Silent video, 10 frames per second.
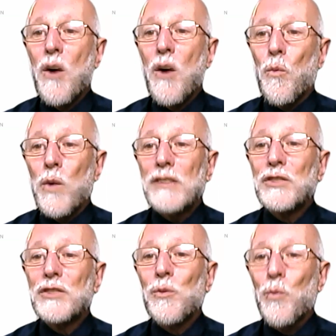
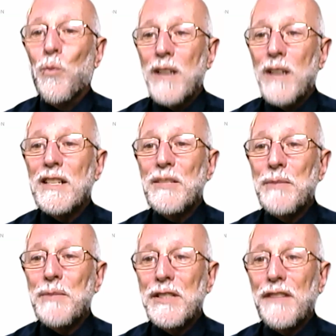What's one
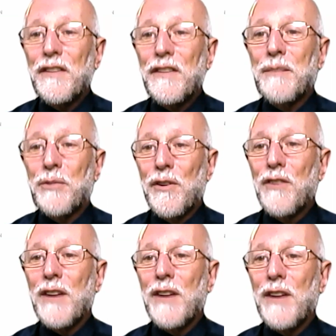specific
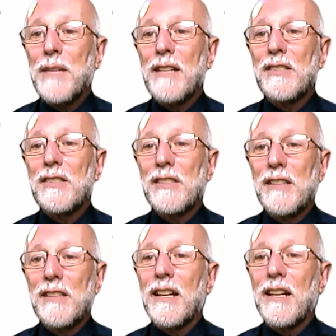program in
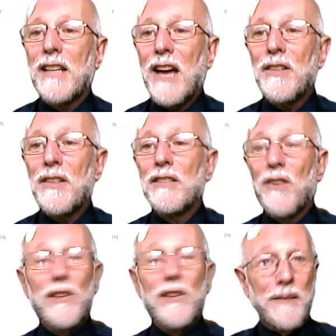a county
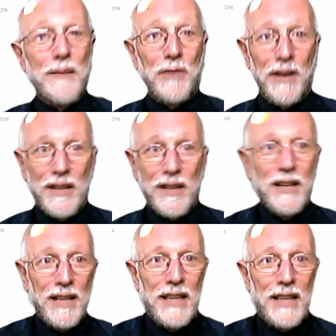law library
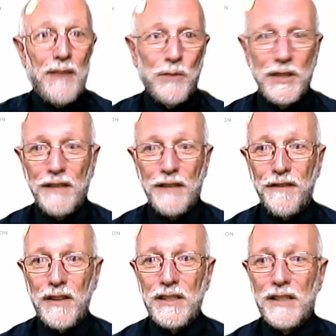that would need
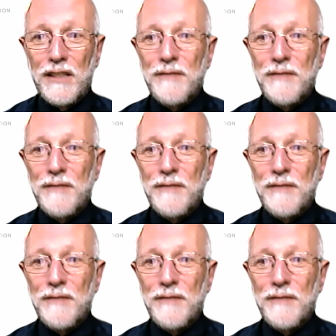funding?